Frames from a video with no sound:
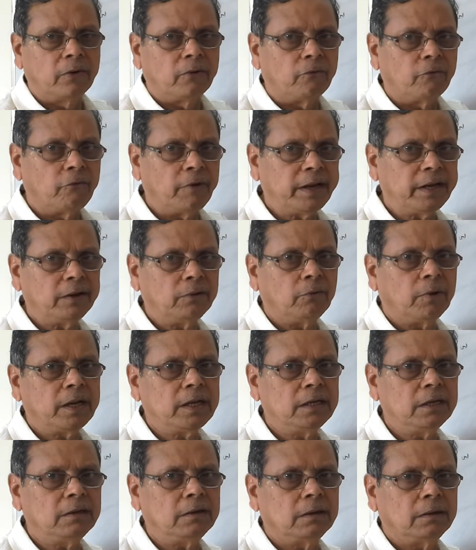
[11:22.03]
when
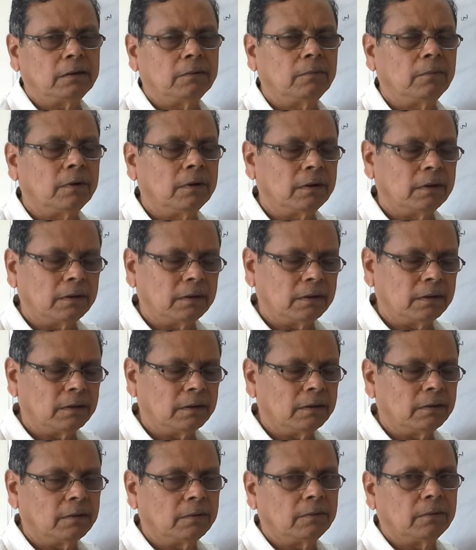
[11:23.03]
one
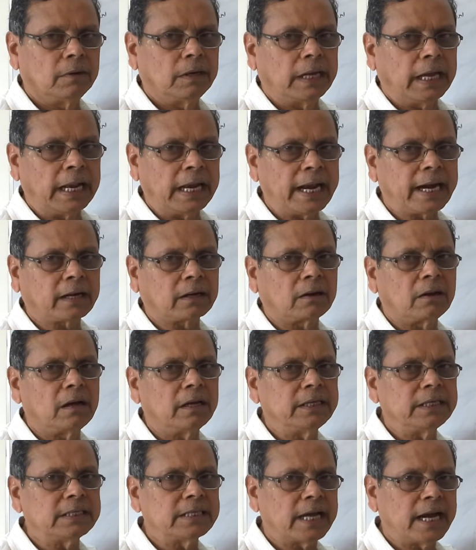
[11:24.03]

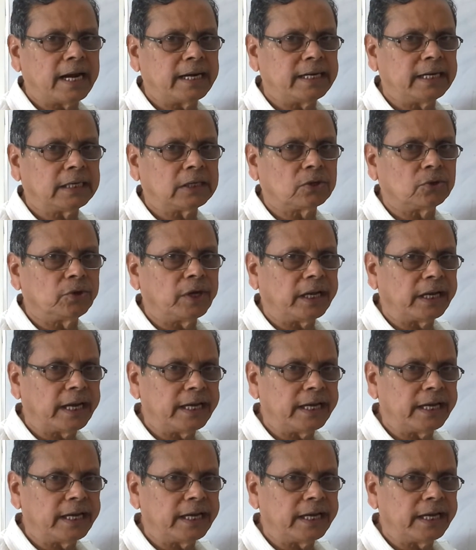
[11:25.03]
electron is added to an